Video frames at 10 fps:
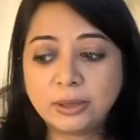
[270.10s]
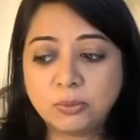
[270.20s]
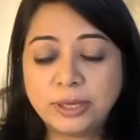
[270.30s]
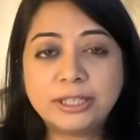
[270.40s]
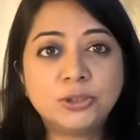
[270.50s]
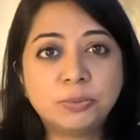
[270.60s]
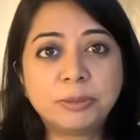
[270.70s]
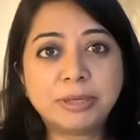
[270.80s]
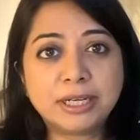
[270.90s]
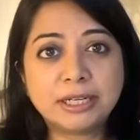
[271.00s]
when two
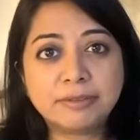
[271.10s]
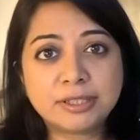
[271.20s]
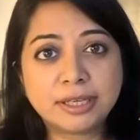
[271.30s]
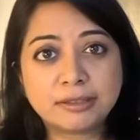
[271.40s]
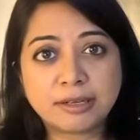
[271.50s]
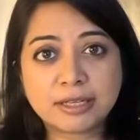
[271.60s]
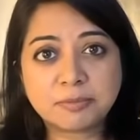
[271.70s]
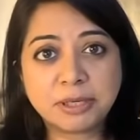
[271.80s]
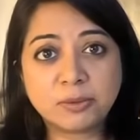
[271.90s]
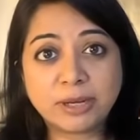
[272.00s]
people are living together, a
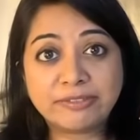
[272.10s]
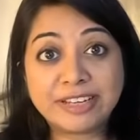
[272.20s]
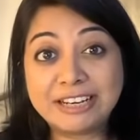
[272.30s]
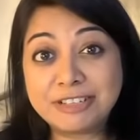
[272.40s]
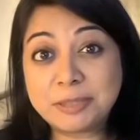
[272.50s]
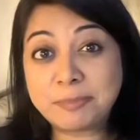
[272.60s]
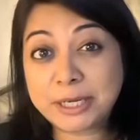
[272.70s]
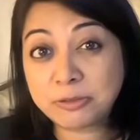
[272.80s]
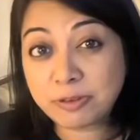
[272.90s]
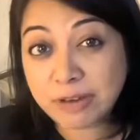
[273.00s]
husband and wife,
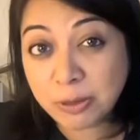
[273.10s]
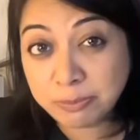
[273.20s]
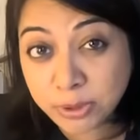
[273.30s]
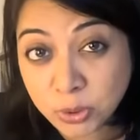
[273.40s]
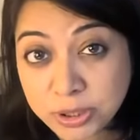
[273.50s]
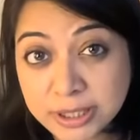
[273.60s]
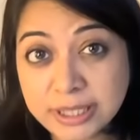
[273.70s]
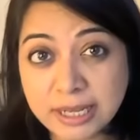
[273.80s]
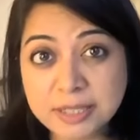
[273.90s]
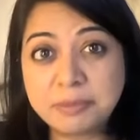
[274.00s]
irrespective of how brutal
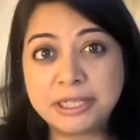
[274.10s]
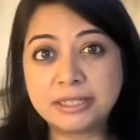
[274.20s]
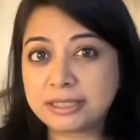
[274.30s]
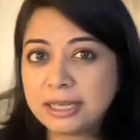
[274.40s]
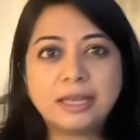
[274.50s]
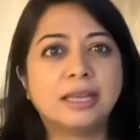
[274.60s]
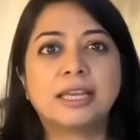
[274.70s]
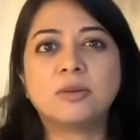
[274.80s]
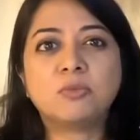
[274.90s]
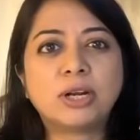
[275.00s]
the husband is,
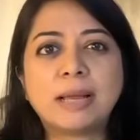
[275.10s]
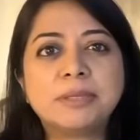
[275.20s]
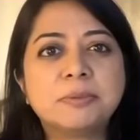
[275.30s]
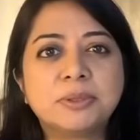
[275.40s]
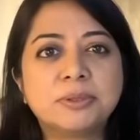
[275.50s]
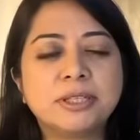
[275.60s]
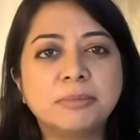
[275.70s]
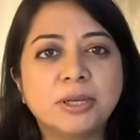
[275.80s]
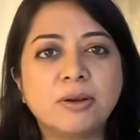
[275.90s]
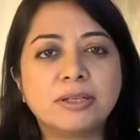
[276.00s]
can what happens between
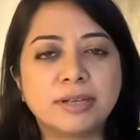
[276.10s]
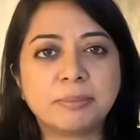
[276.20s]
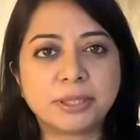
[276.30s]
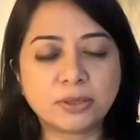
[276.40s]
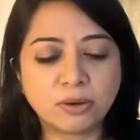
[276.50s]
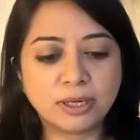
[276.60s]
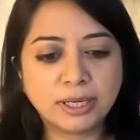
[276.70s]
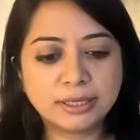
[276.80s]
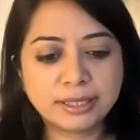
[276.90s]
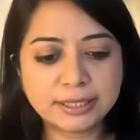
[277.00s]
them be called rape at all?
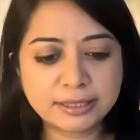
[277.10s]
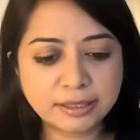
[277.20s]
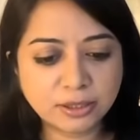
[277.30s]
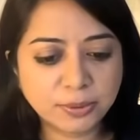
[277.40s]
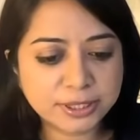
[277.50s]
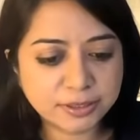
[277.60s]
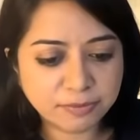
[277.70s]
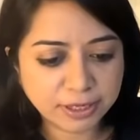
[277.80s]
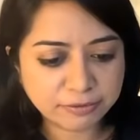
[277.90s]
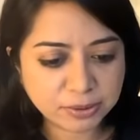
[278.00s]
That's another question
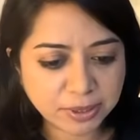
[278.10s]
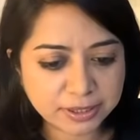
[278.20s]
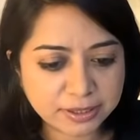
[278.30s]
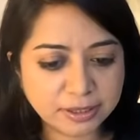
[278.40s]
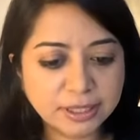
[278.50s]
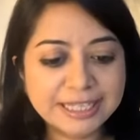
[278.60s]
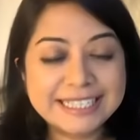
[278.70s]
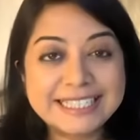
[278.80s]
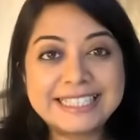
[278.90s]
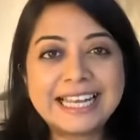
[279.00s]
we have to answer.
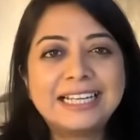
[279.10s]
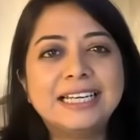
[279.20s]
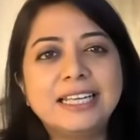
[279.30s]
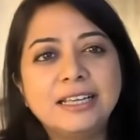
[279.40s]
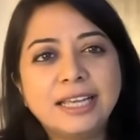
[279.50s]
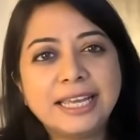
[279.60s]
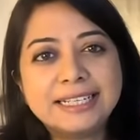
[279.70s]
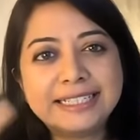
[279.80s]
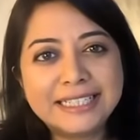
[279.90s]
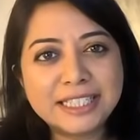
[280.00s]
Settling
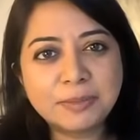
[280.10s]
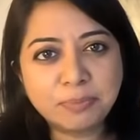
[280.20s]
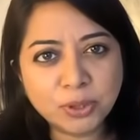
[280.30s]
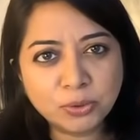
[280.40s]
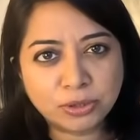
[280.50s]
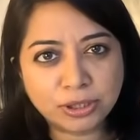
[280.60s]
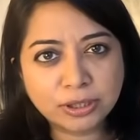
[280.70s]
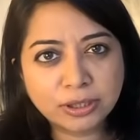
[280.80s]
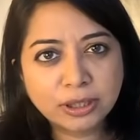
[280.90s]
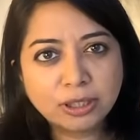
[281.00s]
a dispute